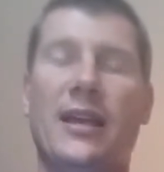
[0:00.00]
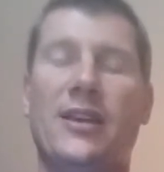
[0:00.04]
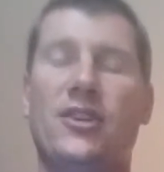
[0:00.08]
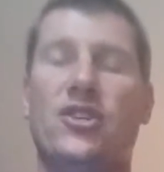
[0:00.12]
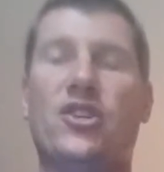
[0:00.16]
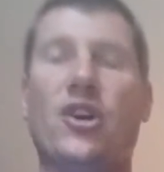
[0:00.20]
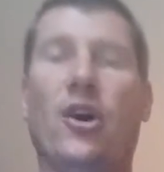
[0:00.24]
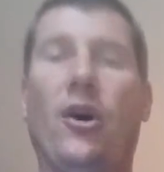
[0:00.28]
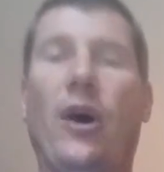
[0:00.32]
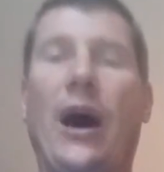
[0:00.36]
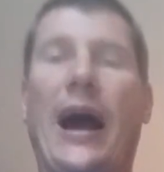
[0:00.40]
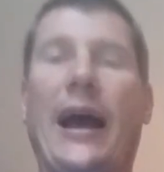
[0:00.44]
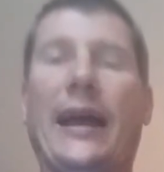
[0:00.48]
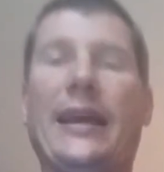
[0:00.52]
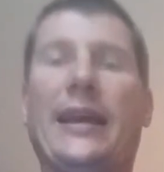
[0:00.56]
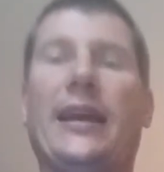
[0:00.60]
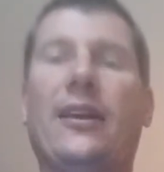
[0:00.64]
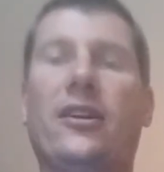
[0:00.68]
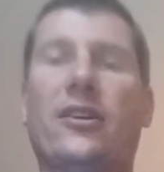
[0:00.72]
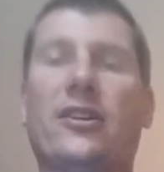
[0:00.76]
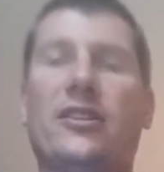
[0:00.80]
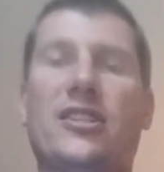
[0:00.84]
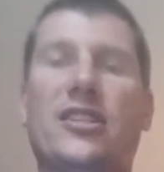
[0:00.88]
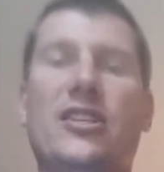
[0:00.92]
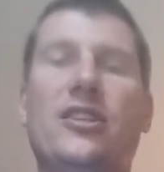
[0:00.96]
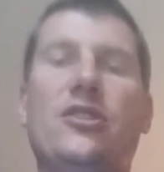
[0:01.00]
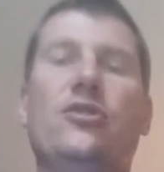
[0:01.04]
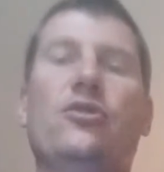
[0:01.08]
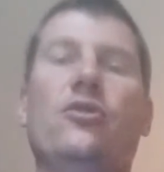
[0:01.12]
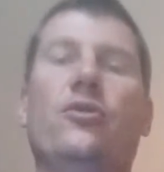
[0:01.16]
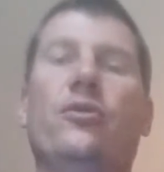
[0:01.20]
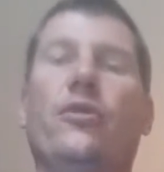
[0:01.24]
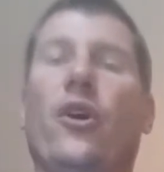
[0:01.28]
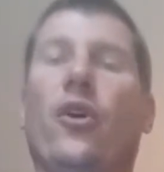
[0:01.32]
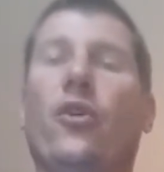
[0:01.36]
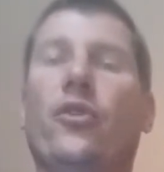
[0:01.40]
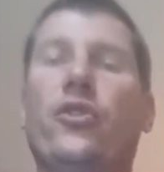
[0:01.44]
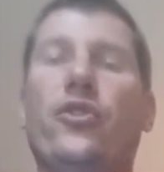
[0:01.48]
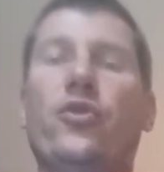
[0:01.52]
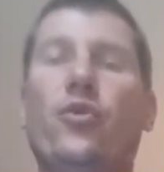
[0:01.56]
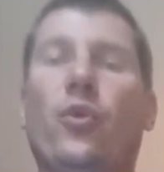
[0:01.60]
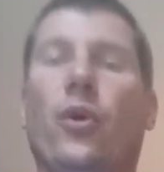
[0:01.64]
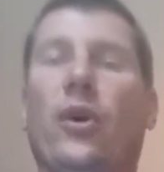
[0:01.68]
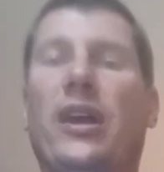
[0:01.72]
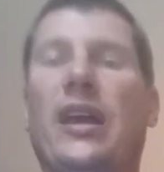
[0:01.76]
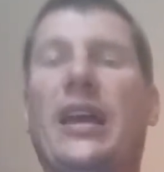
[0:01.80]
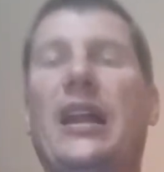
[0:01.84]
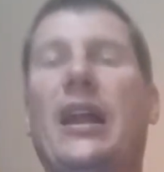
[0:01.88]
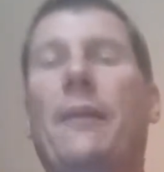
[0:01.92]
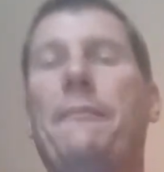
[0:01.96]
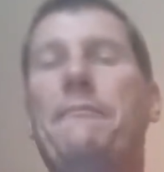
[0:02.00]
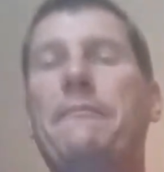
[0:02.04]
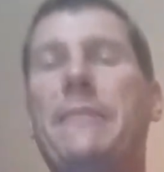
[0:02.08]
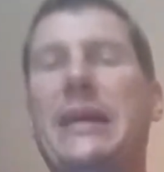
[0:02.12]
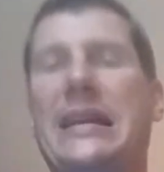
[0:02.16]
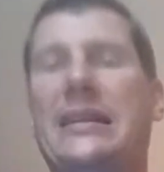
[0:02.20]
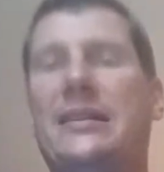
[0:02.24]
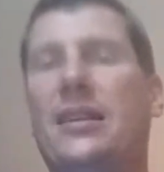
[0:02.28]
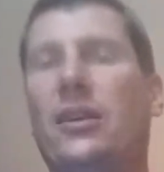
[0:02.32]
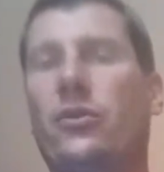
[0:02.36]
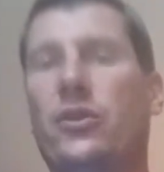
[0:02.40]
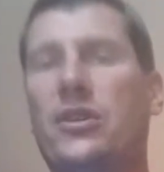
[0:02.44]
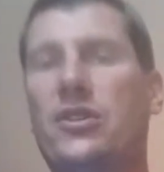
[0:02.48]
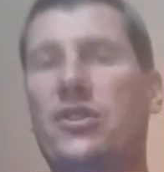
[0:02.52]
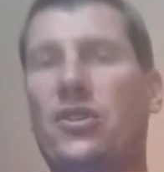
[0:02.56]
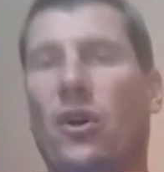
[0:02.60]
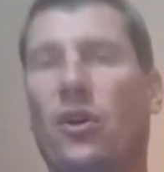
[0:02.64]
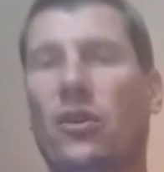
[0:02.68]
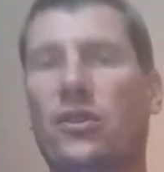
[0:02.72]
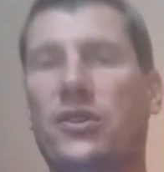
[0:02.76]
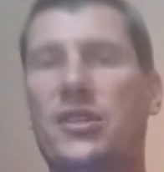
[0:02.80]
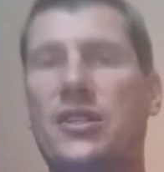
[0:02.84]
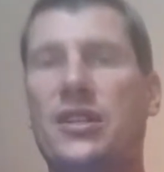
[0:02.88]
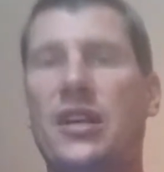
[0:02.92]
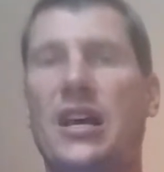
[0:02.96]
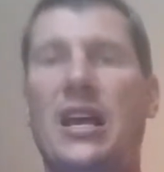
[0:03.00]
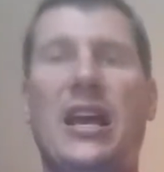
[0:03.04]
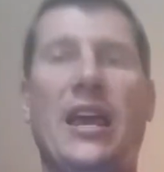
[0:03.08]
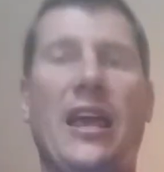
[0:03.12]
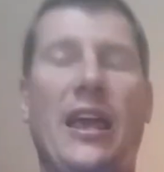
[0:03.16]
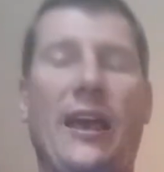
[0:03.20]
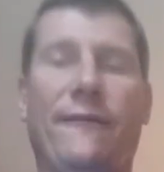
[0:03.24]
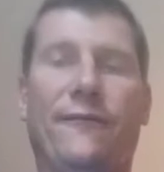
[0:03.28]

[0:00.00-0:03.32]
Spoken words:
So I guarantee you, though, you will get amazing results.